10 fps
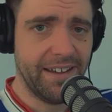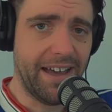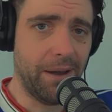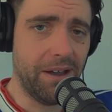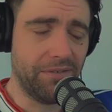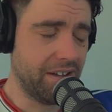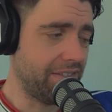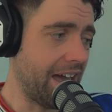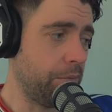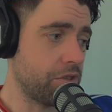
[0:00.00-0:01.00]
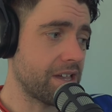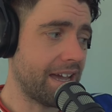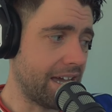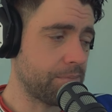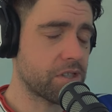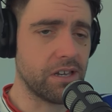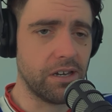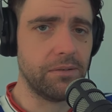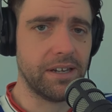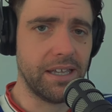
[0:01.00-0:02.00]
However, that was
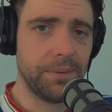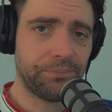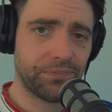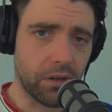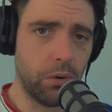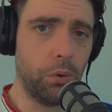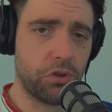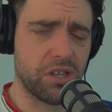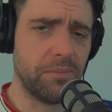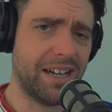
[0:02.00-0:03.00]
absolutely awesome.